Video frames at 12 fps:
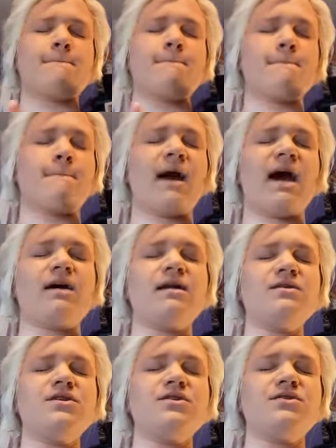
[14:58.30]
and kind
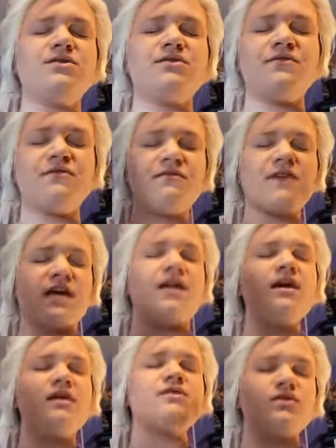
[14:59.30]
of just fan
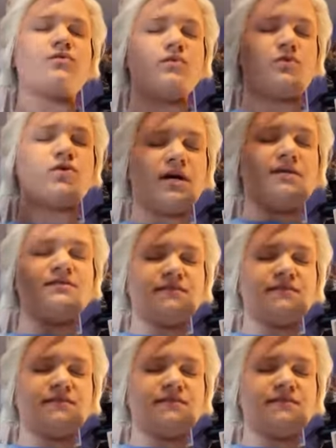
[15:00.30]
it so it dries